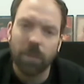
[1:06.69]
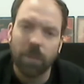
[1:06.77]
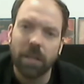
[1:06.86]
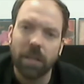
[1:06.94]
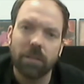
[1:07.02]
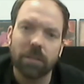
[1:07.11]

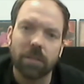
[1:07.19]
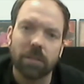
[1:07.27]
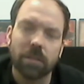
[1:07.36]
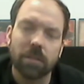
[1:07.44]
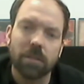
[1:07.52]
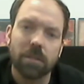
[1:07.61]
player
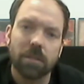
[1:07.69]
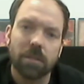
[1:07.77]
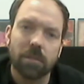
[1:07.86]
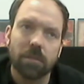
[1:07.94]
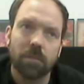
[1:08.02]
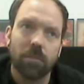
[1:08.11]
and
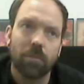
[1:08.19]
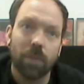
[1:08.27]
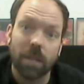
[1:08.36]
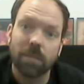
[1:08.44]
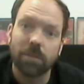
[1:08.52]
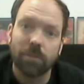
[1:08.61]

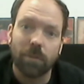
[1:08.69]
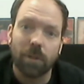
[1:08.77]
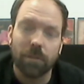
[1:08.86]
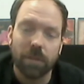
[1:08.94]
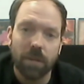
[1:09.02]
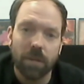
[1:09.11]
writer of all
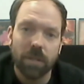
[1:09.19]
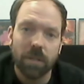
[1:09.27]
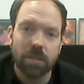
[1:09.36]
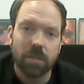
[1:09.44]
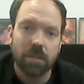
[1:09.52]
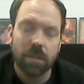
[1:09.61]
the
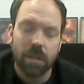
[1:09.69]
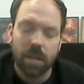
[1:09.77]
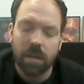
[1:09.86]
lyrics